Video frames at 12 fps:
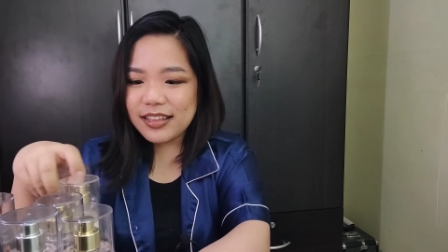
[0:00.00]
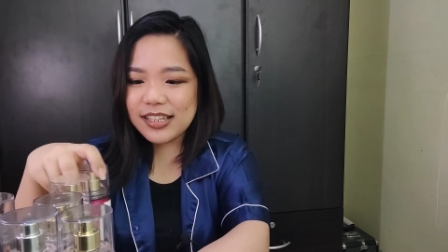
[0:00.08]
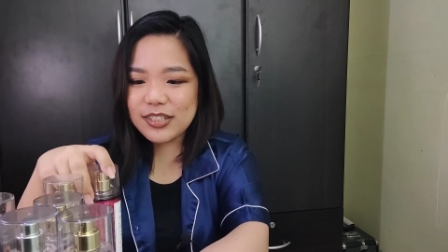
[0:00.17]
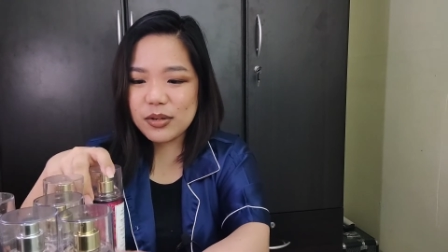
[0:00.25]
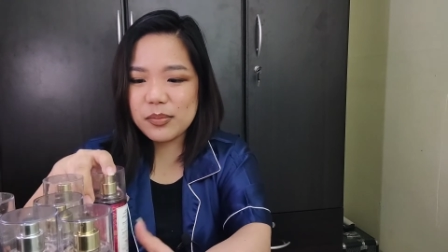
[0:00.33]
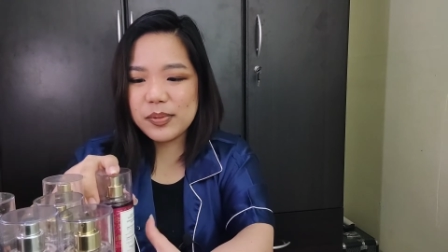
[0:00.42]

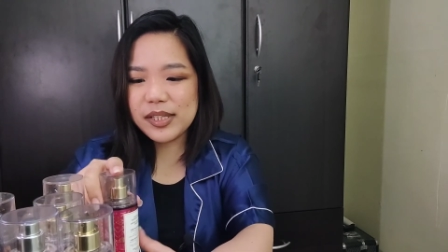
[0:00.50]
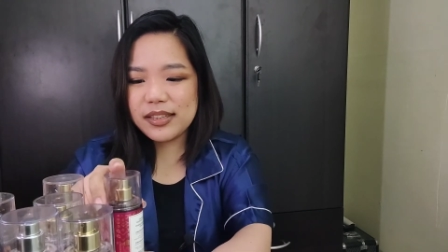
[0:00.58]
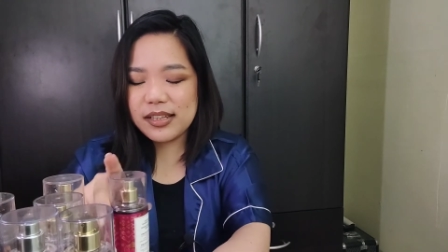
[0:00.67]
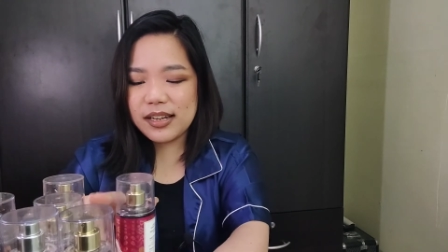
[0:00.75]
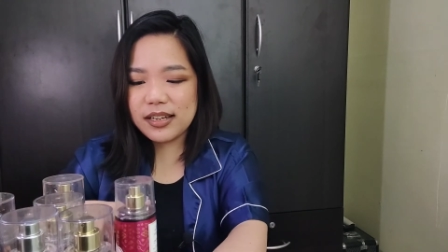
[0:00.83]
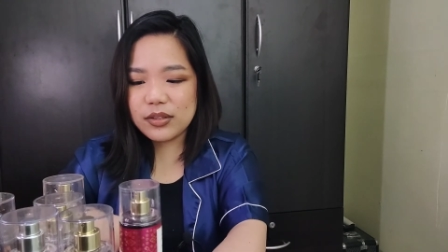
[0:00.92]
let's
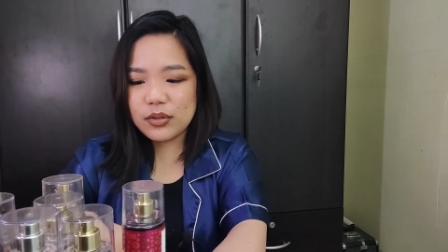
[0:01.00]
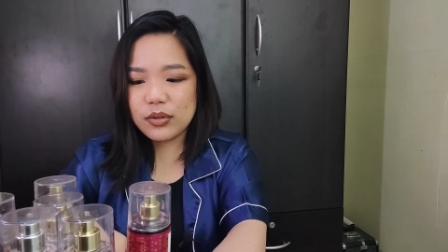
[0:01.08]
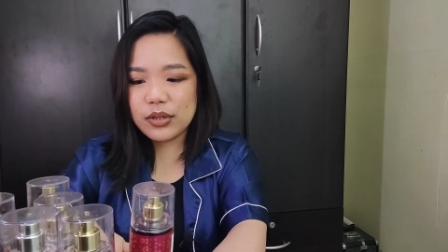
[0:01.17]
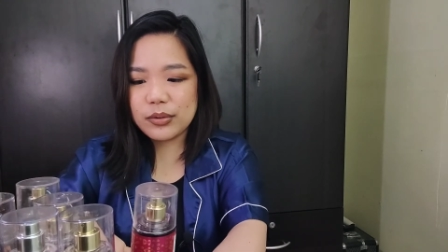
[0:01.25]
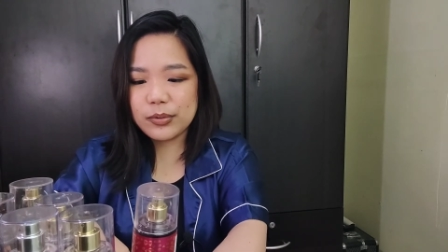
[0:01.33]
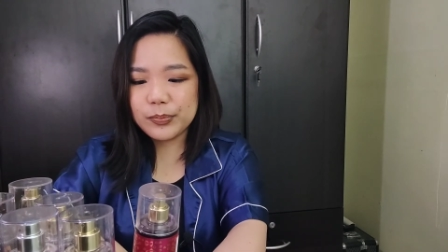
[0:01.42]
complete na lang itong
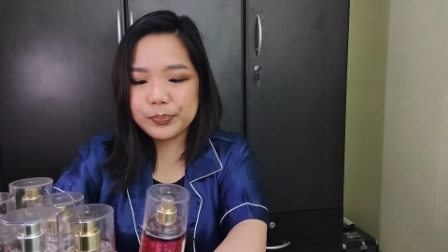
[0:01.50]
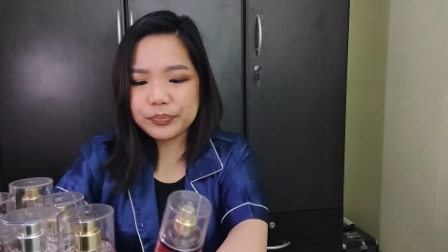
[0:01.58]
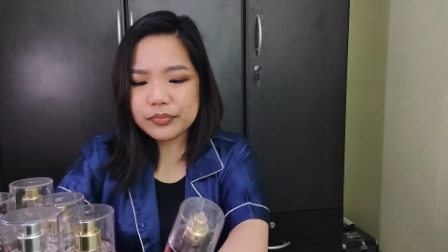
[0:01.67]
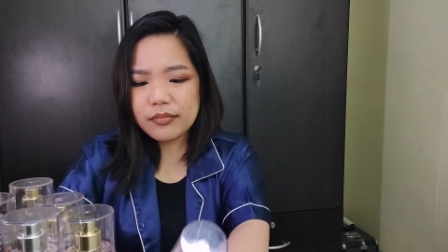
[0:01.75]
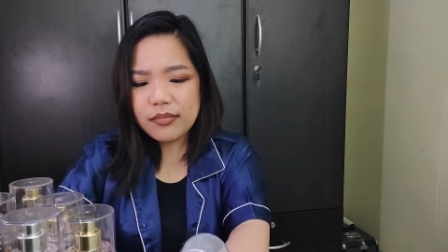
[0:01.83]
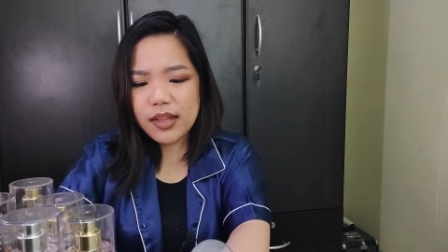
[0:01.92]
ano,
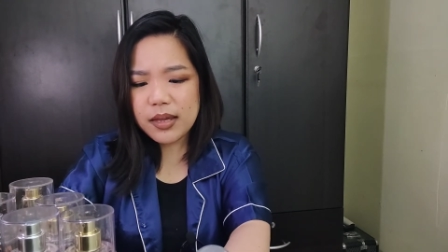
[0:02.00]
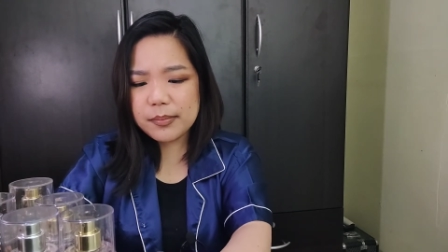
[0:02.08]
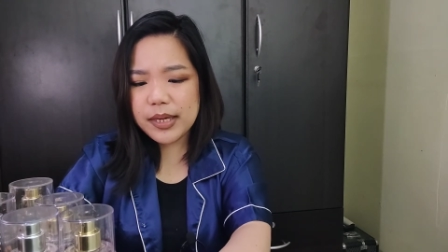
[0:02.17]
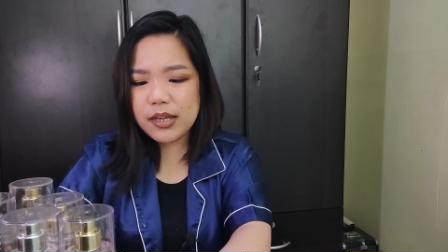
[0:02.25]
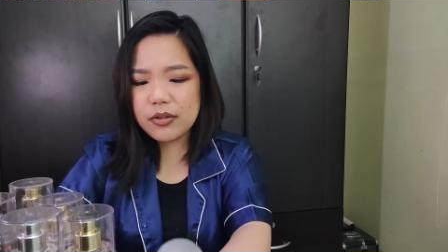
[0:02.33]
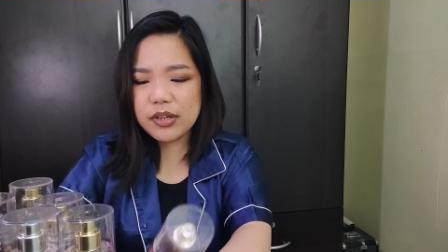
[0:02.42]

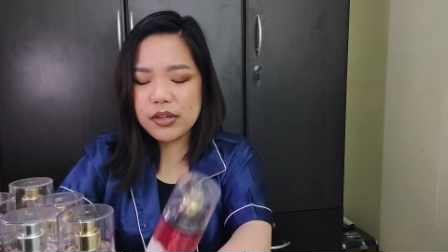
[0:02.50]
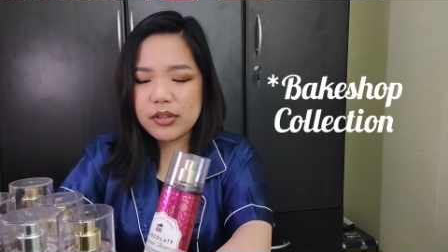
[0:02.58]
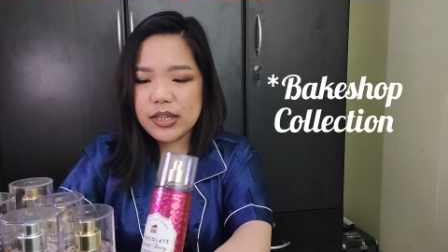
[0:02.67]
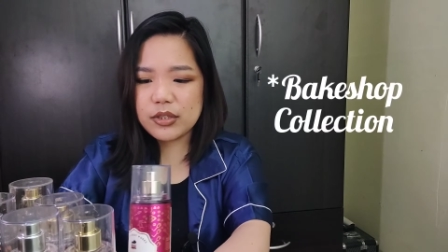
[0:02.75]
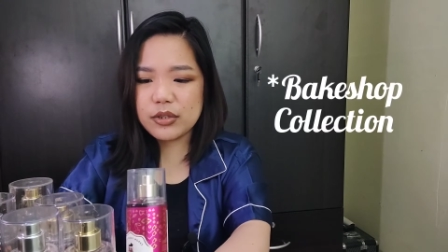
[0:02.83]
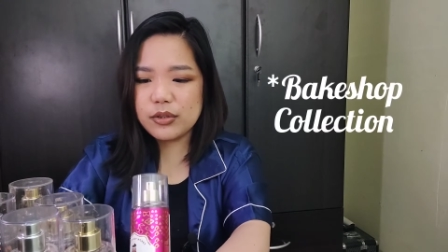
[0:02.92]
bakery
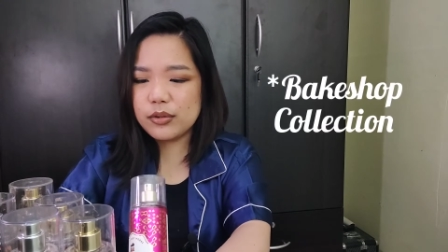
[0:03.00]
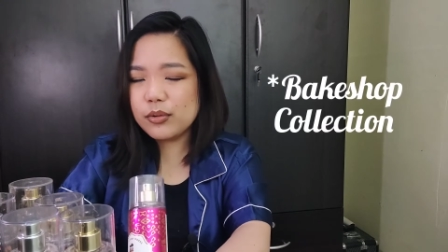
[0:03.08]
collection.